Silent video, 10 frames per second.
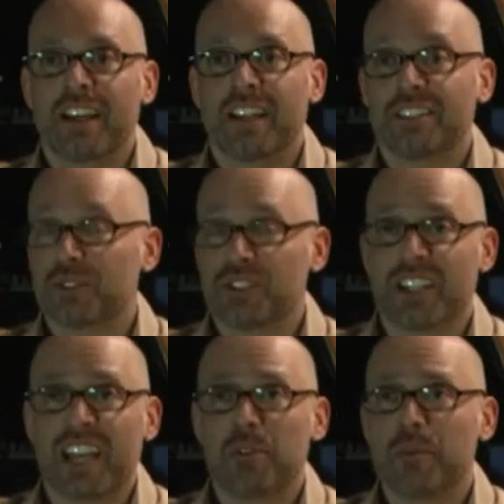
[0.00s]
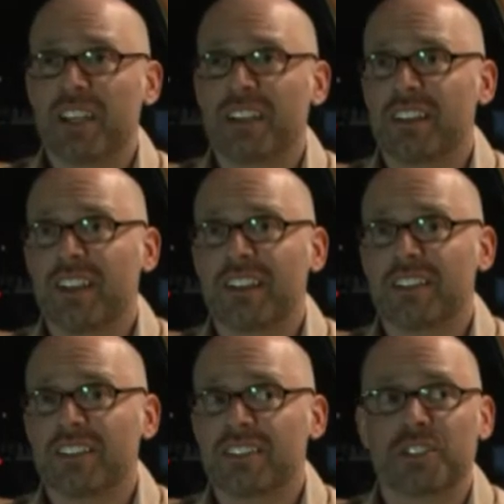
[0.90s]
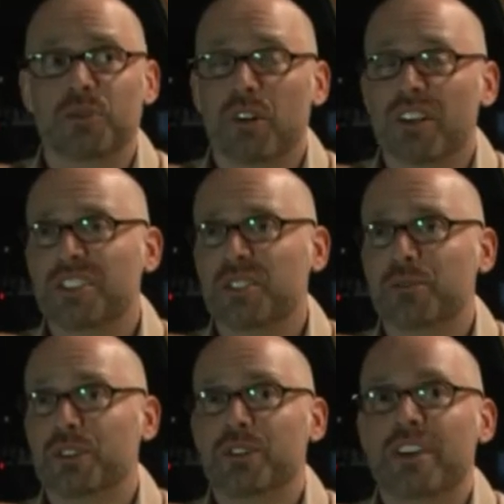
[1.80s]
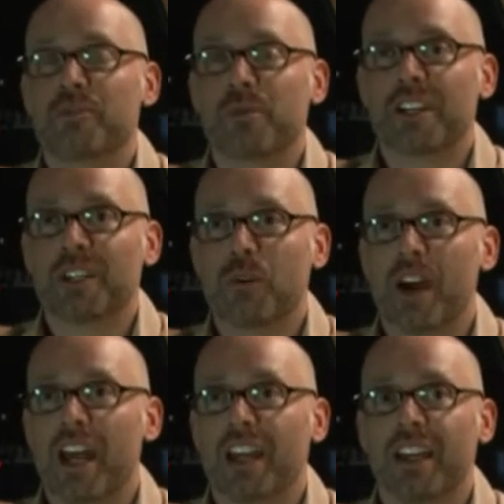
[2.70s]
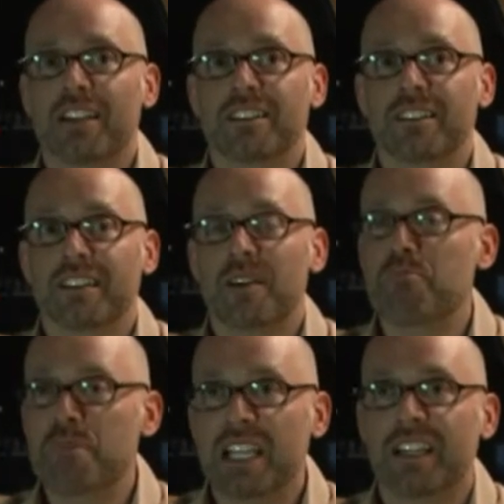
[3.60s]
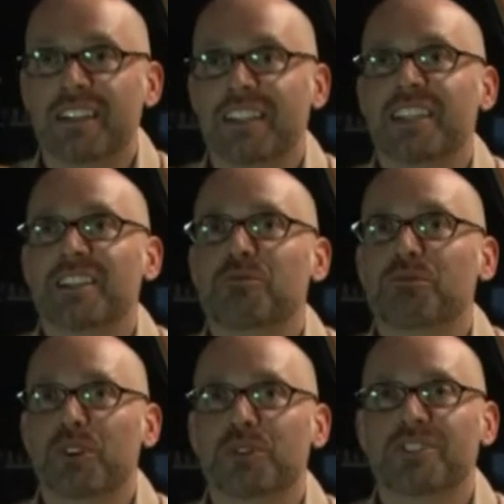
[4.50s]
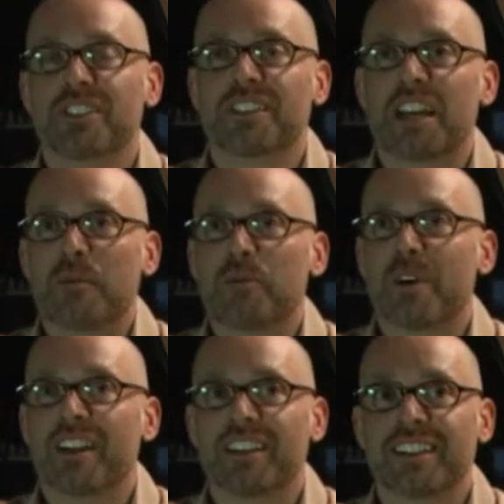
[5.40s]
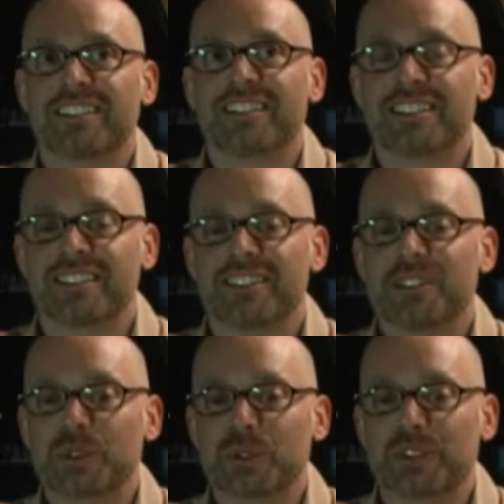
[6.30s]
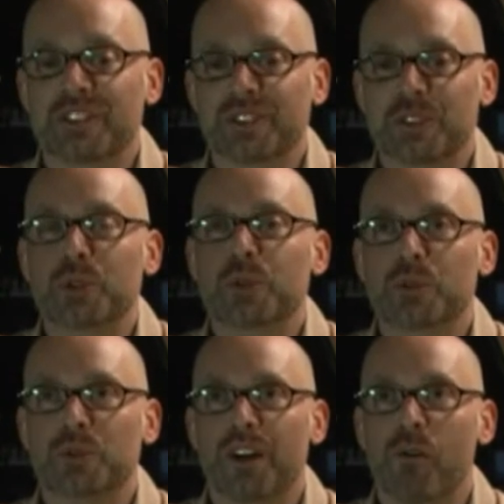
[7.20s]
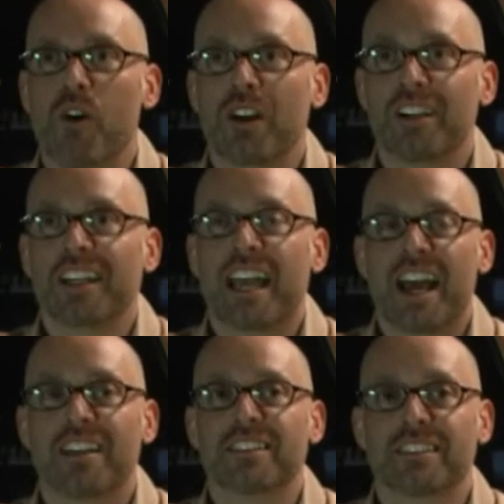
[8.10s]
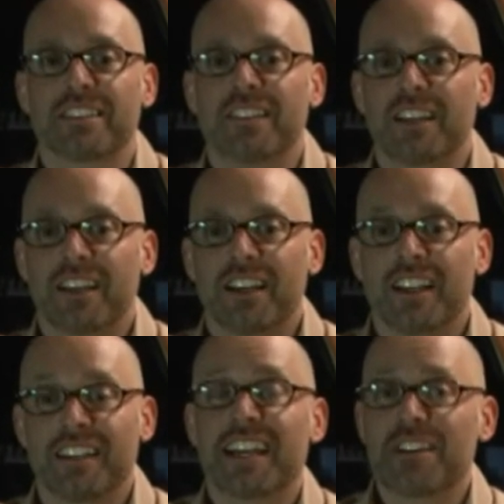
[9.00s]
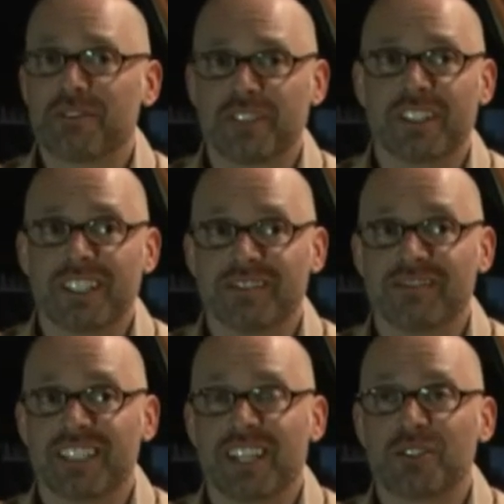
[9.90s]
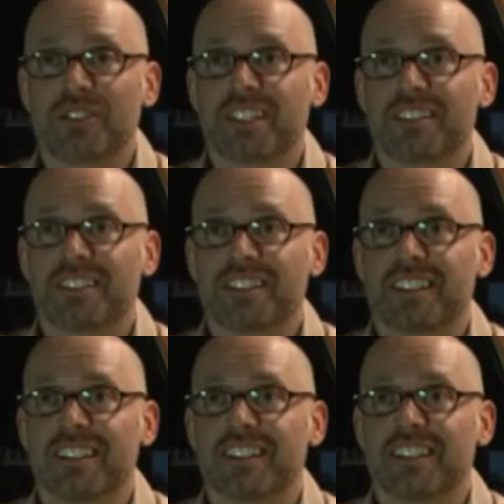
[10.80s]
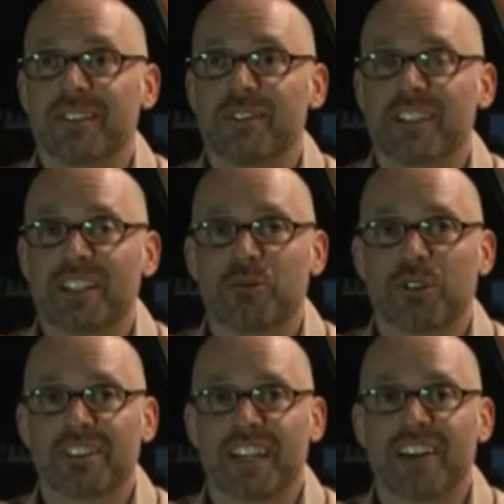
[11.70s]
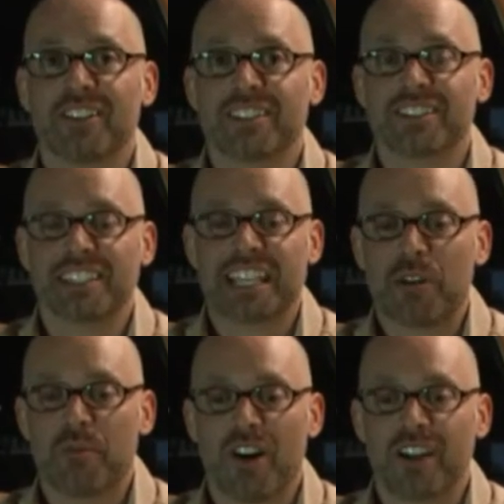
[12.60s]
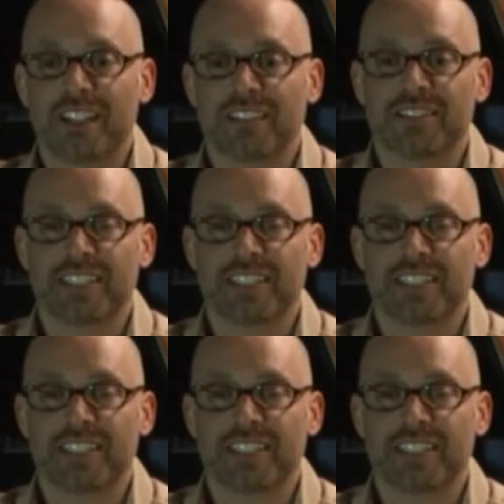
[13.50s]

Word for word: And so she came in, and she was she blew everybody away, and uh, immediately rose to the top of my list as to as to who I wanted to cast. And and thankfully, you know that uh, everything worked out, and she came on, and